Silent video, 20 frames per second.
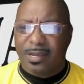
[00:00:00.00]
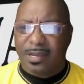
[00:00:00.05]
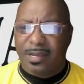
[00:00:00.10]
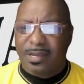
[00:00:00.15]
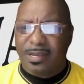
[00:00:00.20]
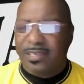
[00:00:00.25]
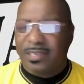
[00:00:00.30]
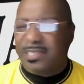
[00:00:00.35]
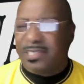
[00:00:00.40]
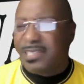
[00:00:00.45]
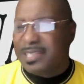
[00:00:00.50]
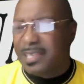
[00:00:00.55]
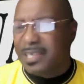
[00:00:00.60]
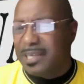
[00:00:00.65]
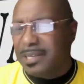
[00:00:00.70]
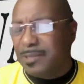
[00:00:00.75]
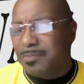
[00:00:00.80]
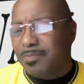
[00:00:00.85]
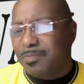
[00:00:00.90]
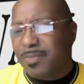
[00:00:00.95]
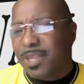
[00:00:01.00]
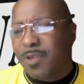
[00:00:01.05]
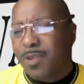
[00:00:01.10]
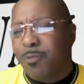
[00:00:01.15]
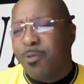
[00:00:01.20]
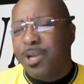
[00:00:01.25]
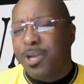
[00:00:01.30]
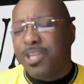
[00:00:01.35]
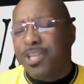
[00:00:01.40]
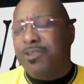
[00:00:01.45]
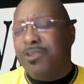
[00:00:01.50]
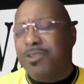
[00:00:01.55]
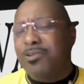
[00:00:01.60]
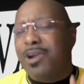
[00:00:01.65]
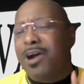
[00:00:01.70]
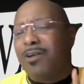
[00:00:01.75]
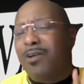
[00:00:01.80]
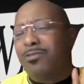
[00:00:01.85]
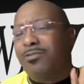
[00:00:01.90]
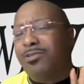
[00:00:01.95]
You see, when you
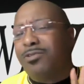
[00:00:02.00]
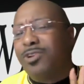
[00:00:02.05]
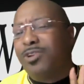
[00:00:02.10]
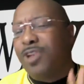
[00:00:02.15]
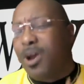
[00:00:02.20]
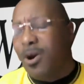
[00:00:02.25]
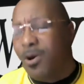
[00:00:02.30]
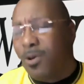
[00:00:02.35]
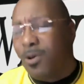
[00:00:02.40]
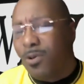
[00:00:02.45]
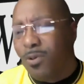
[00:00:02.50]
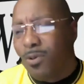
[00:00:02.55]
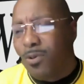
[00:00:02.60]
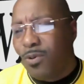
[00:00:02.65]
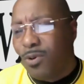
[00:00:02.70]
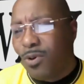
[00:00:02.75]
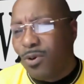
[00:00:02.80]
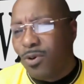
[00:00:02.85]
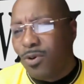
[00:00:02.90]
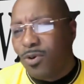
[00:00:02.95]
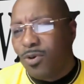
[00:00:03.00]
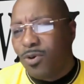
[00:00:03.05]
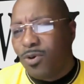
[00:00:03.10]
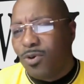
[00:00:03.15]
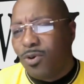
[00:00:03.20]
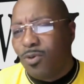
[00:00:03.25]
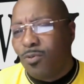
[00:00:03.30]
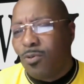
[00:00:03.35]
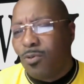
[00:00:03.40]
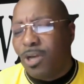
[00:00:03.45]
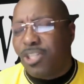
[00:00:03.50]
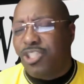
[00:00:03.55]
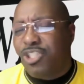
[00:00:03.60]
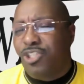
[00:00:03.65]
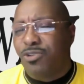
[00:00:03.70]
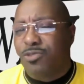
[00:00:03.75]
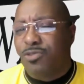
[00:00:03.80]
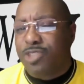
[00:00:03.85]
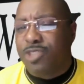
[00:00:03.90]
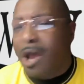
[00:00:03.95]
don't know what
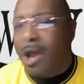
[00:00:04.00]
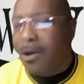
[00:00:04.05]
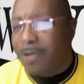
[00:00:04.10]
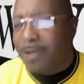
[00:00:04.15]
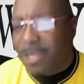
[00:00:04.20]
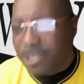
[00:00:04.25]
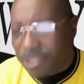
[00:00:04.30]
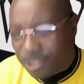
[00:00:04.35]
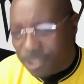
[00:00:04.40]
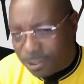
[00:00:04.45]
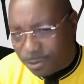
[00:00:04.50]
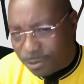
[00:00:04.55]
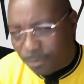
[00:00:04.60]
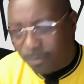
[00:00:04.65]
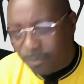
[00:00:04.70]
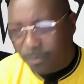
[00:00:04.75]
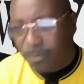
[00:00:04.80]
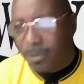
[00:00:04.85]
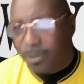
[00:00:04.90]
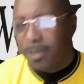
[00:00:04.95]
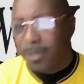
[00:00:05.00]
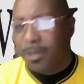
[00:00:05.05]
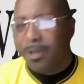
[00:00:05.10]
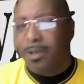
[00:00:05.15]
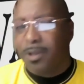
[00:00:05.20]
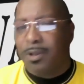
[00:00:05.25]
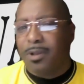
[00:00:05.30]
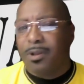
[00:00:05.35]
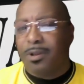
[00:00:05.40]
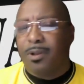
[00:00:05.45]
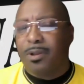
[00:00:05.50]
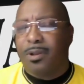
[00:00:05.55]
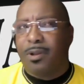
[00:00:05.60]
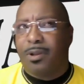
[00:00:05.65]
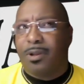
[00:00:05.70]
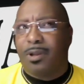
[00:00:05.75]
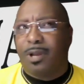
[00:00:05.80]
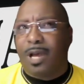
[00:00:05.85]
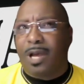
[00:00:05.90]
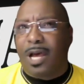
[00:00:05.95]
you're talking to,
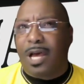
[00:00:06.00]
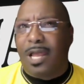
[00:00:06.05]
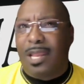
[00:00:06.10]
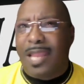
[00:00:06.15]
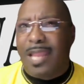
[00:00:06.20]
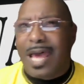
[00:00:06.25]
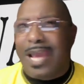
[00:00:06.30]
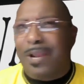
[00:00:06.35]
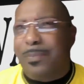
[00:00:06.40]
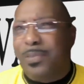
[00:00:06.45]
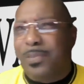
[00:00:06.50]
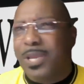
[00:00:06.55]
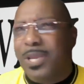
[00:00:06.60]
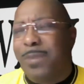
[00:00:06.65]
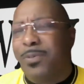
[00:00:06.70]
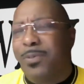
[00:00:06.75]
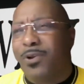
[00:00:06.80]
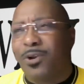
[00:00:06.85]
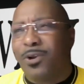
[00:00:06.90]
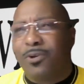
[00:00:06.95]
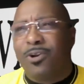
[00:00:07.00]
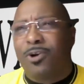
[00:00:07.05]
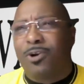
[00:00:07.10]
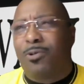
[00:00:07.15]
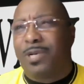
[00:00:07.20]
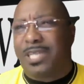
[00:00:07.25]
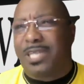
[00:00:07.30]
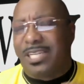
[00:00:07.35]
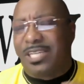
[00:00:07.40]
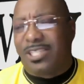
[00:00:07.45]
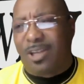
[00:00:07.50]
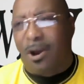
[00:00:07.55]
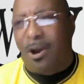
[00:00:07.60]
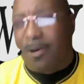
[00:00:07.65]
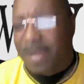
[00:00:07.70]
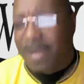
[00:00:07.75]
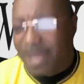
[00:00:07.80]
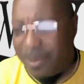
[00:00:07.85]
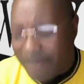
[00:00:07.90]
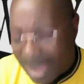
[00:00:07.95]
a lot of people don't know what they're
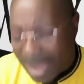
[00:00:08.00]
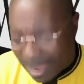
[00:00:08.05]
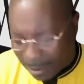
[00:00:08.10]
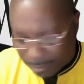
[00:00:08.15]
talking about.